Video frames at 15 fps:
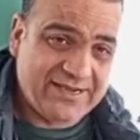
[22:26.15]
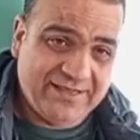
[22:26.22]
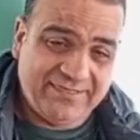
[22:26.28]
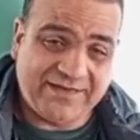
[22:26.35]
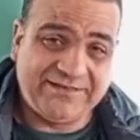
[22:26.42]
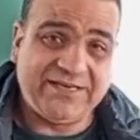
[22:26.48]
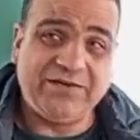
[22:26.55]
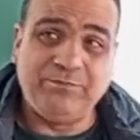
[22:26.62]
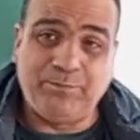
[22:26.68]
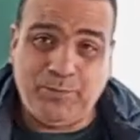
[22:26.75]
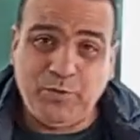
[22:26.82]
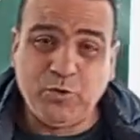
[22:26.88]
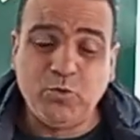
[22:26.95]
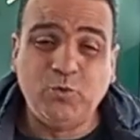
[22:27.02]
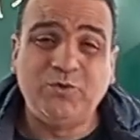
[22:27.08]
that can
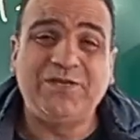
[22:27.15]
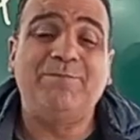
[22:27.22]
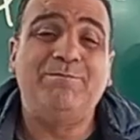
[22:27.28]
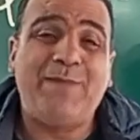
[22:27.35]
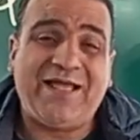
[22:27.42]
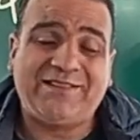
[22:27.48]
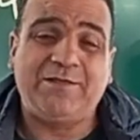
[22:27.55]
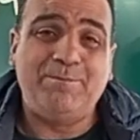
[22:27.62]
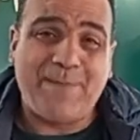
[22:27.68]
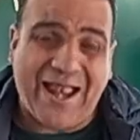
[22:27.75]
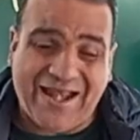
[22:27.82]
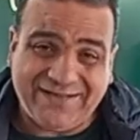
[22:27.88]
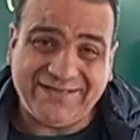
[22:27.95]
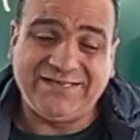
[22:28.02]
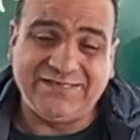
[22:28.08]
build a
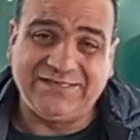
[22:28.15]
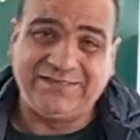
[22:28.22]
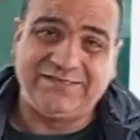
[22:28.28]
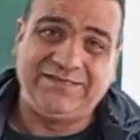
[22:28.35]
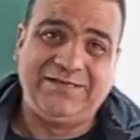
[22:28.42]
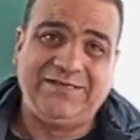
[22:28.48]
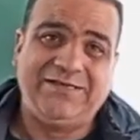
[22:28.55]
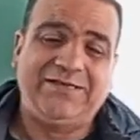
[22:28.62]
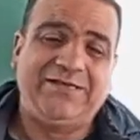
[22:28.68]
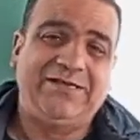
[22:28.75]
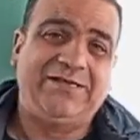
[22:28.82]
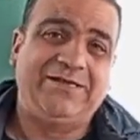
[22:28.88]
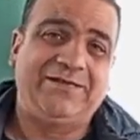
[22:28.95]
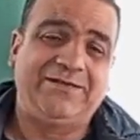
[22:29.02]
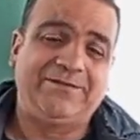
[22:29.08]
mathematical
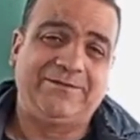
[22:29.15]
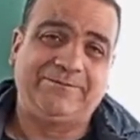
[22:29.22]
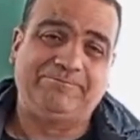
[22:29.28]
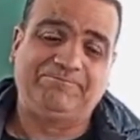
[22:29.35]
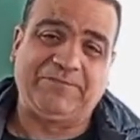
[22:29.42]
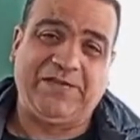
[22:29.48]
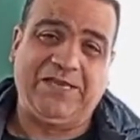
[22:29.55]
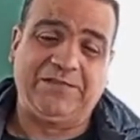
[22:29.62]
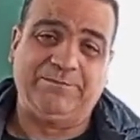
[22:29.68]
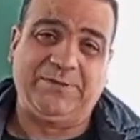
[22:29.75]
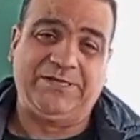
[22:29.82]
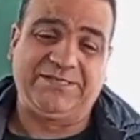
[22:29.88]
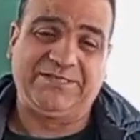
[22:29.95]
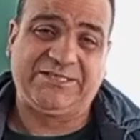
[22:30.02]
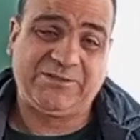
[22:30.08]

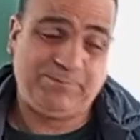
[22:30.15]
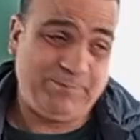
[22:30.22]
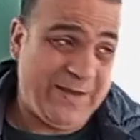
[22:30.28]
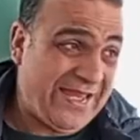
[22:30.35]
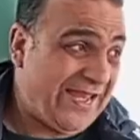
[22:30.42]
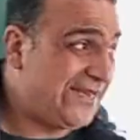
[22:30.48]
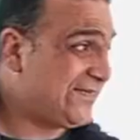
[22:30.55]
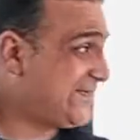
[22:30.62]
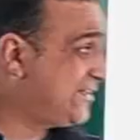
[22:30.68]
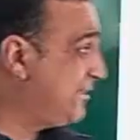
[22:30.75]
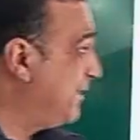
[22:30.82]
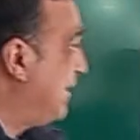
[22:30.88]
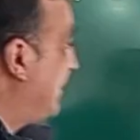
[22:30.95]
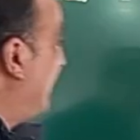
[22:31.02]
Hilbert space,